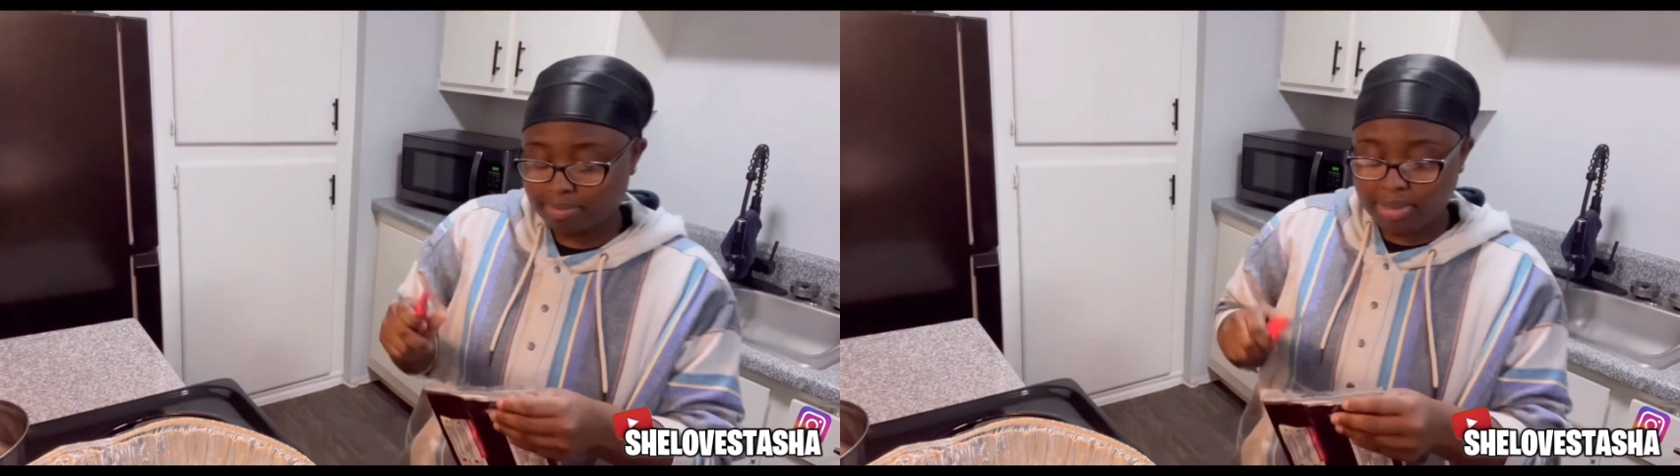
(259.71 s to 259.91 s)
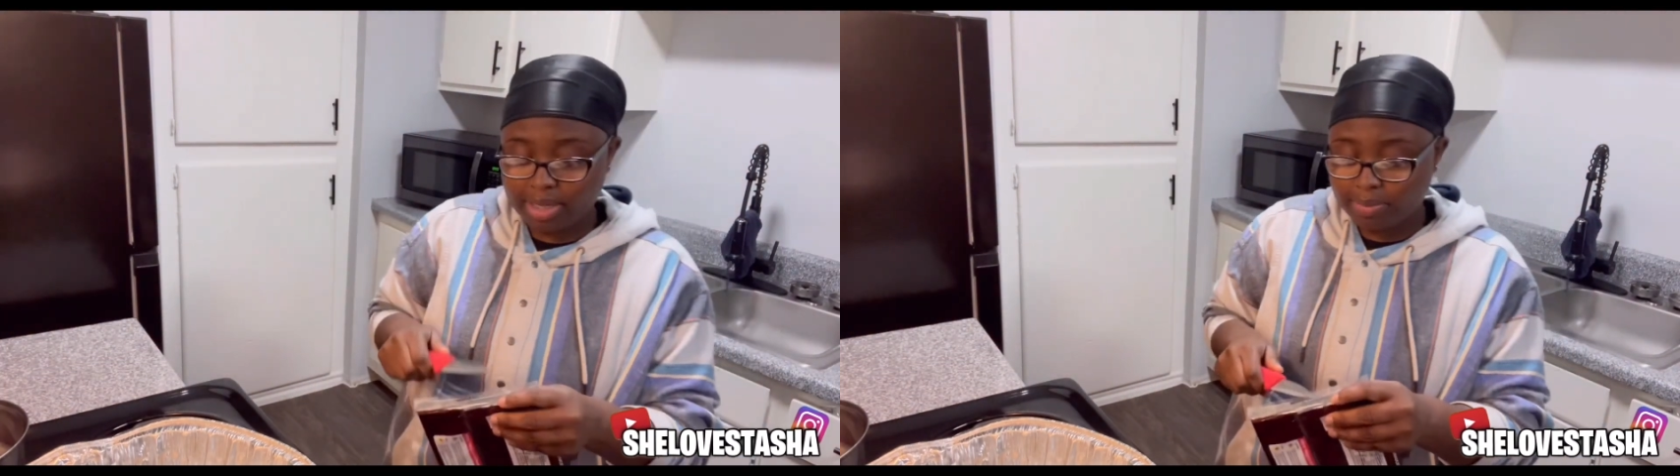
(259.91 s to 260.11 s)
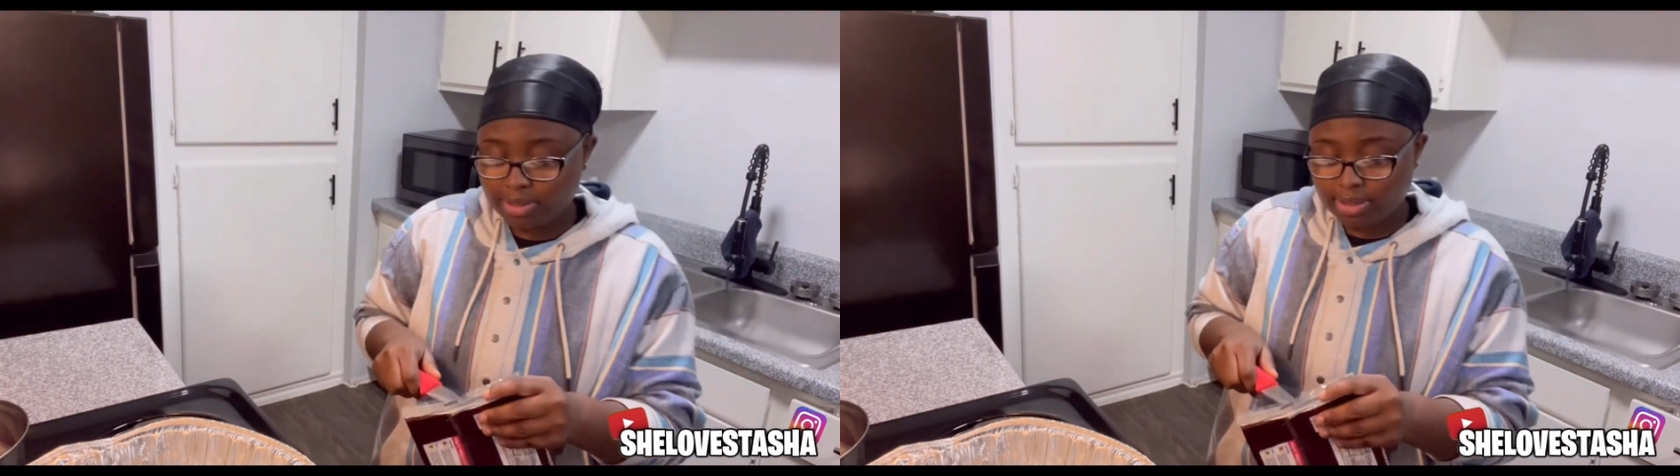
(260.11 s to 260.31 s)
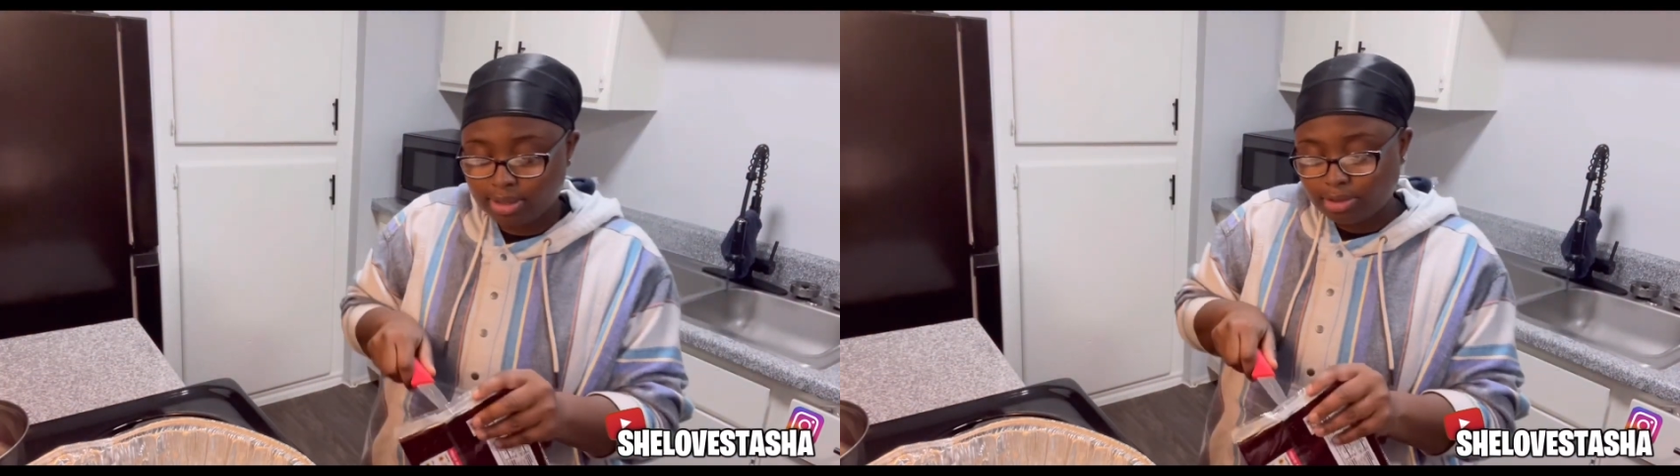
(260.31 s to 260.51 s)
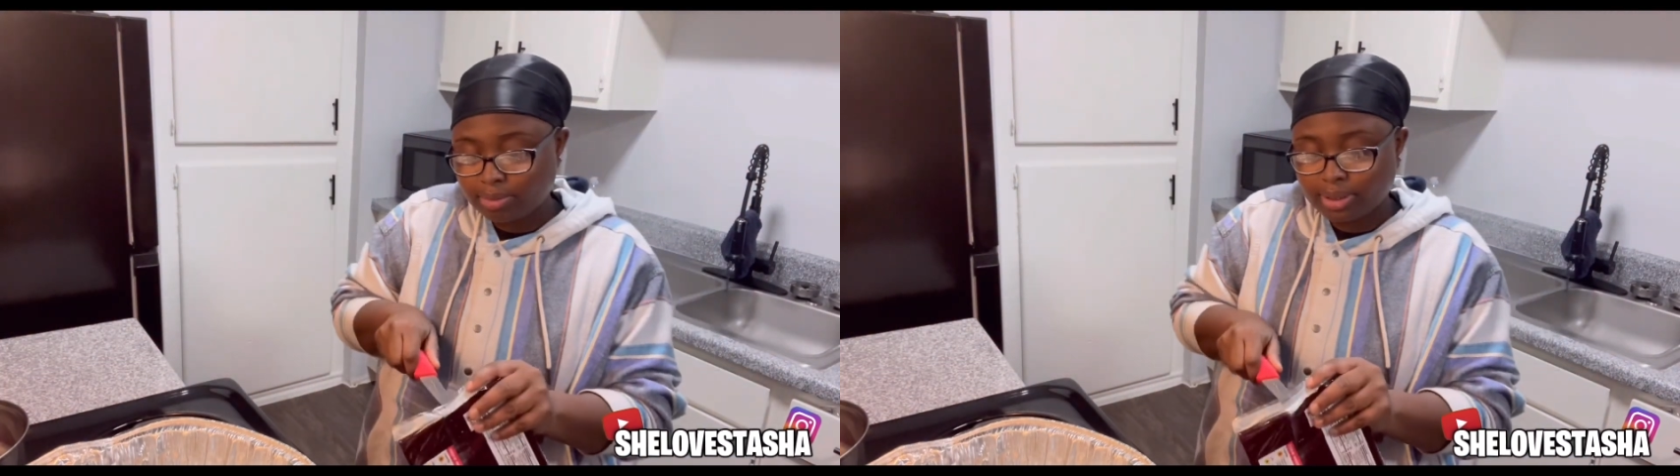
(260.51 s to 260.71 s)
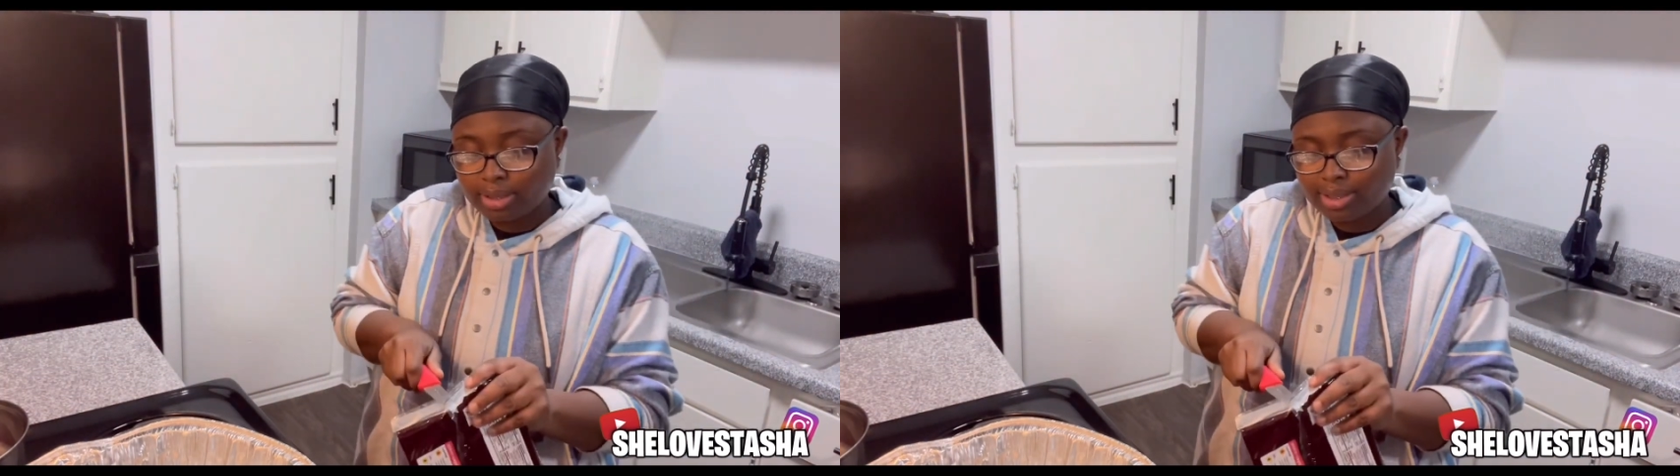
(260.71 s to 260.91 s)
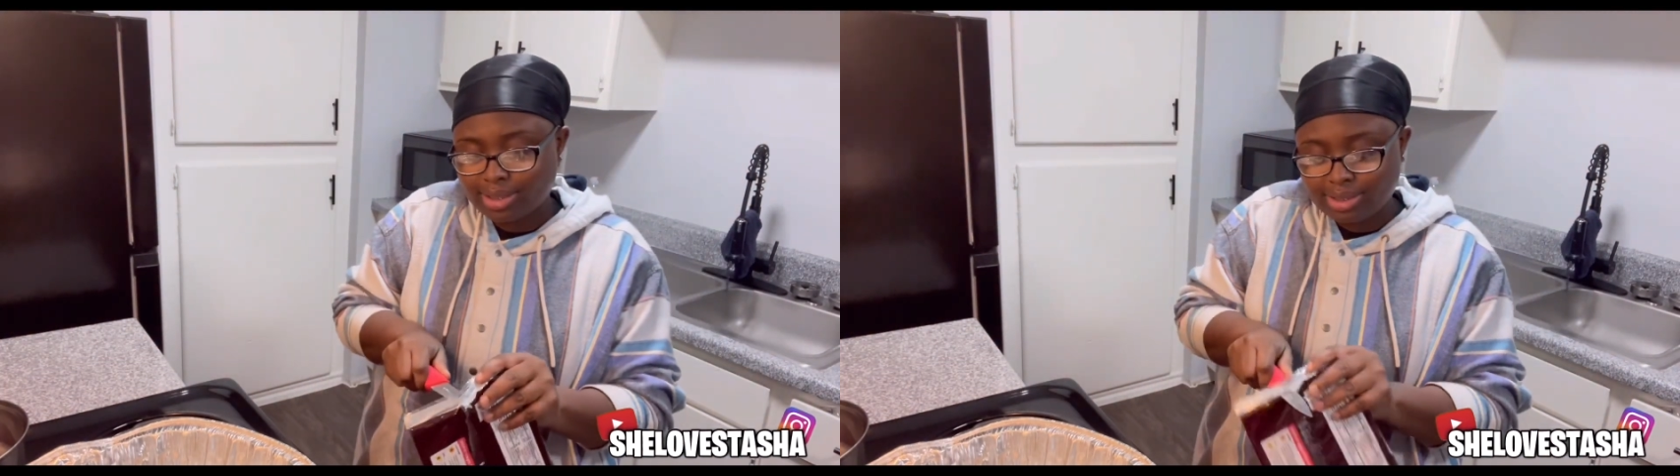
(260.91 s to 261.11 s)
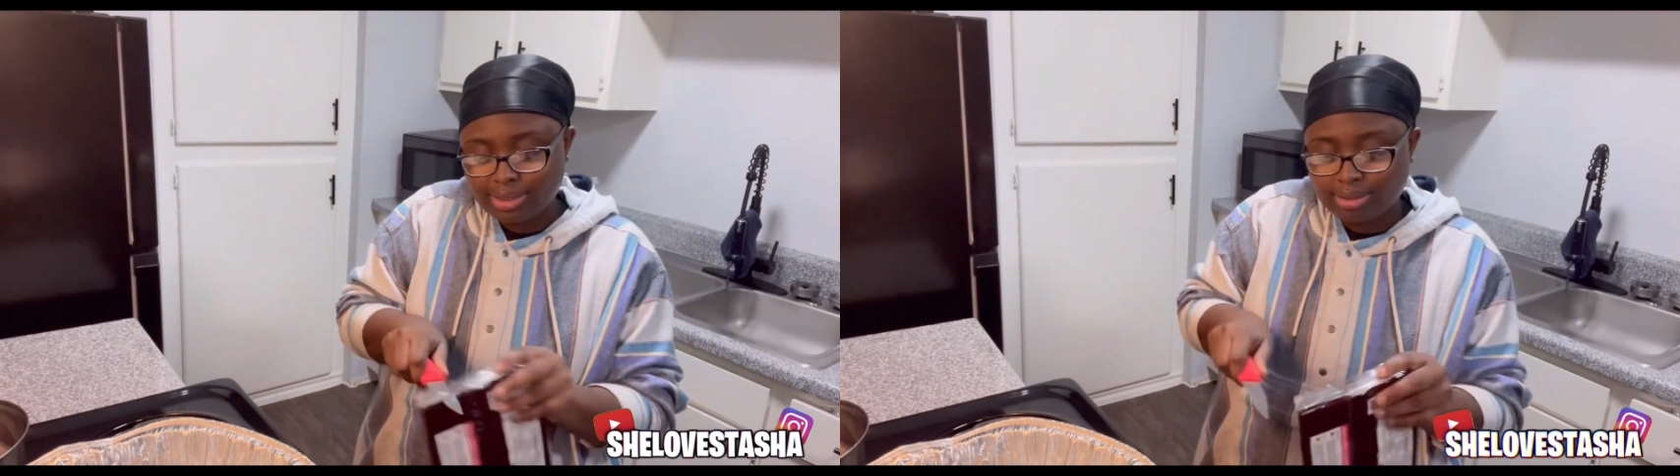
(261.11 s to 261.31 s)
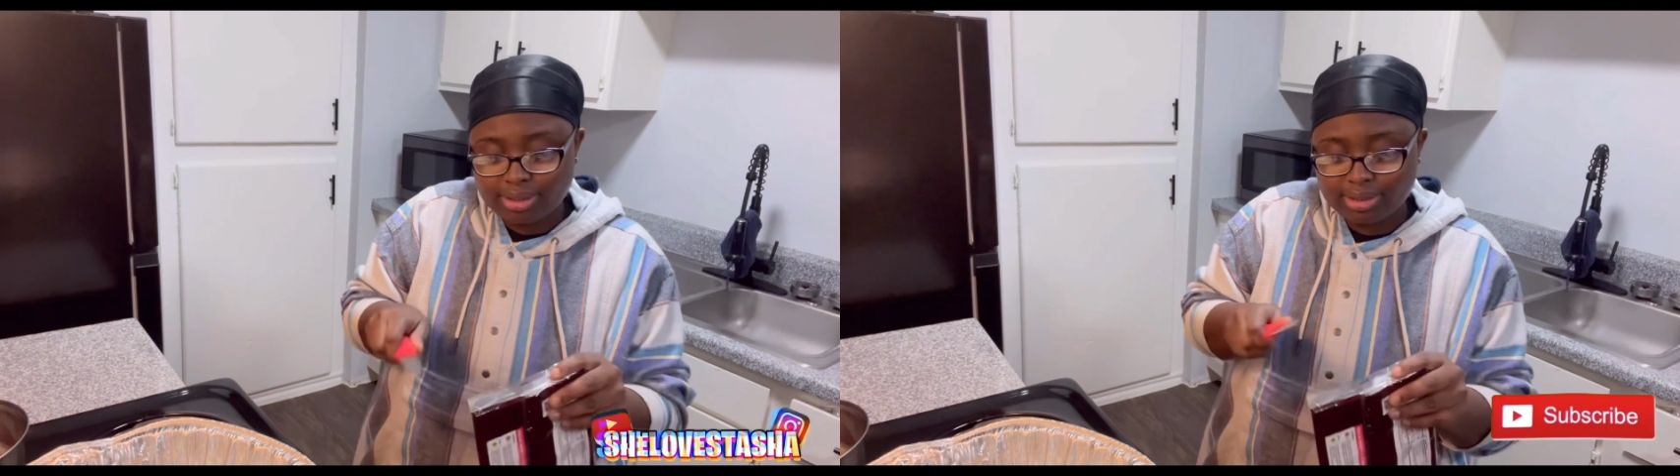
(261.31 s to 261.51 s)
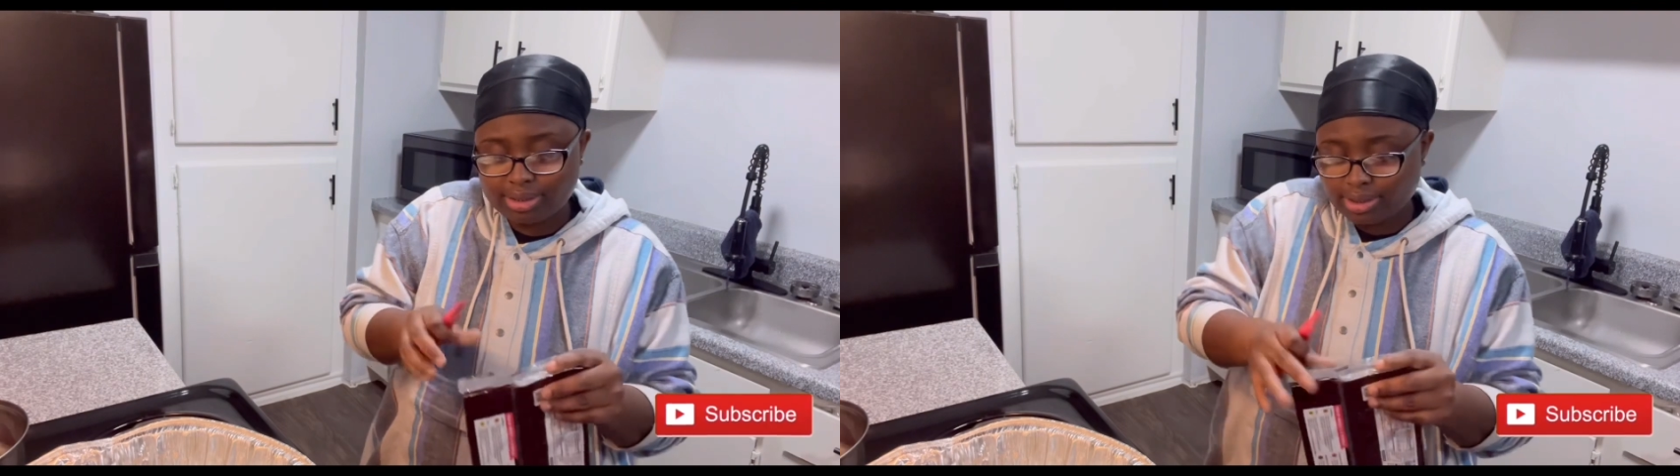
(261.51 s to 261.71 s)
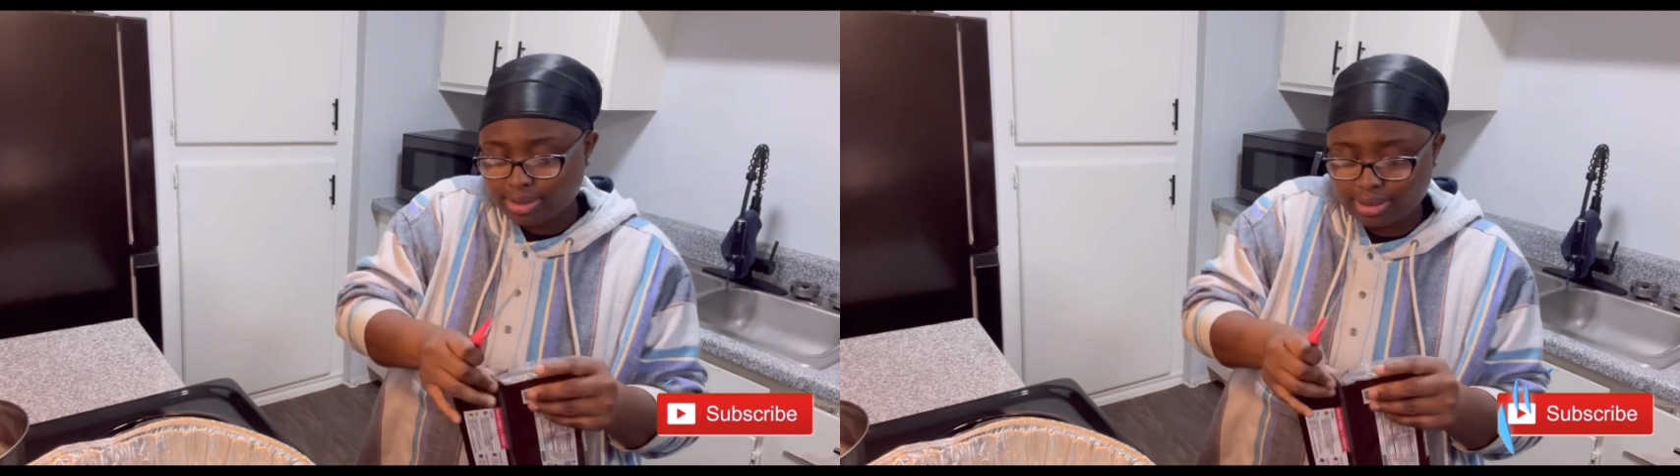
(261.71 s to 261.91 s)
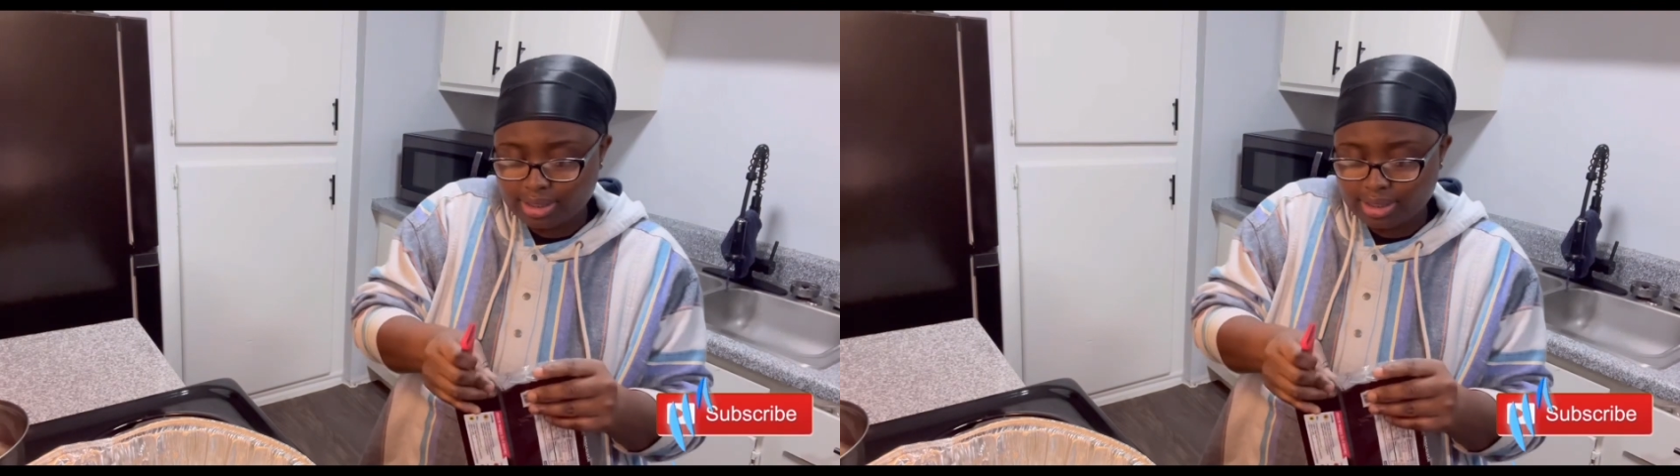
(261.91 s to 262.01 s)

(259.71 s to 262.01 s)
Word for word: Maybe so, but hers still looks good,